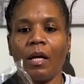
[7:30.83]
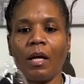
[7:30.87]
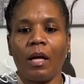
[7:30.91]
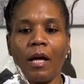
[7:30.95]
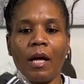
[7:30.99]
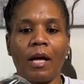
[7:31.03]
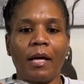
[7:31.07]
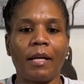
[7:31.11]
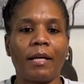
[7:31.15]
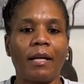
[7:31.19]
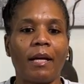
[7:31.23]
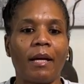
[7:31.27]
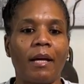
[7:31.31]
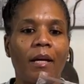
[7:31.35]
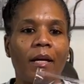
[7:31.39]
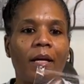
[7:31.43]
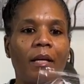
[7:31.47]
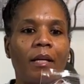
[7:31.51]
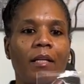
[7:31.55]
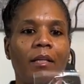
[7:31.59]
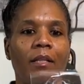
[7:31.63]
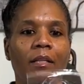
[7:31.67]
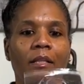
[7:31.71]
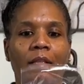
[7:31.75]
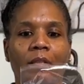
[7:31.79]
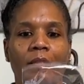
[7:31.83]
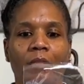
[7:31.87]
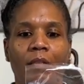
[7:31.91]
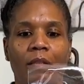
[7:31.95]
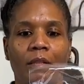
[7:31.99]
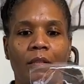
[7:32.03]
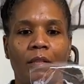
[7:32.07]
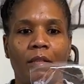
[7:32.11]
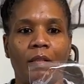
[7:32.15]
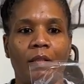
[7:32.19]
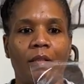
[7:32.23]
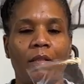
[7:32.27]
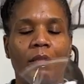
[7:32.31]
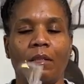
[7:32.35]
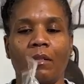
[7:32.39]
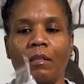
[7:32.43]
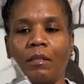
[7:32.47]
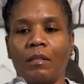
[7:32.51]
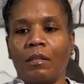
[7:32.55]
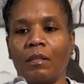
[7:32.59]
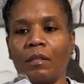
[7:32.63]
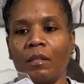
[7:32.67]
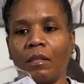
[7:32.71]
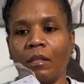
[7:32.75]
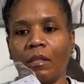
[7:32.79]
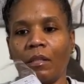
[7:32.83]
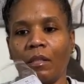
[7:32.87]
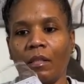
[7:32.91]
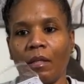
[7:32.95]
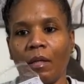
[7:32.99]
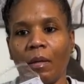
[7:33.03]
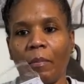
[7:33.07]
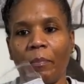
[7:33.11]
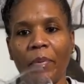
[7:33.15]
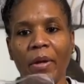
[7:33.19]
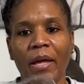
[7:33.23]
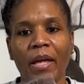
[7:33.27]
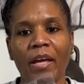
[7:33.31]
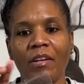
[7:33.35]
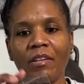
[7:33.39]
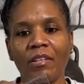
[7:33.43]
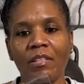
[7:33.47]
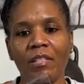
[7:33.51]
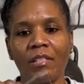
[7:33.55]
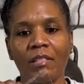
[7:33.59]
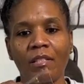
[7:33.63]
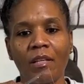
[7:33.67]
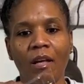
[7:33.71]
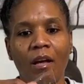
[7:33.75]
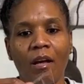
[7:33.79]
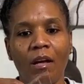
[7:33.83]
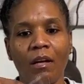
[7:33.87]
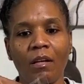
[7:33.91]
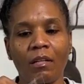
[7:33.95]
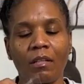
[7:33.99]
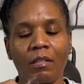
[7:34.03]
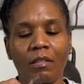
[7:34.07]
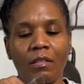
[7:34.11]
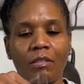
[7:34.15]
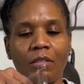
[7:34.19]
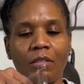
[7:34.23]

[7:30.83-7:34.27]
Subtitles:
I got a pair of socks.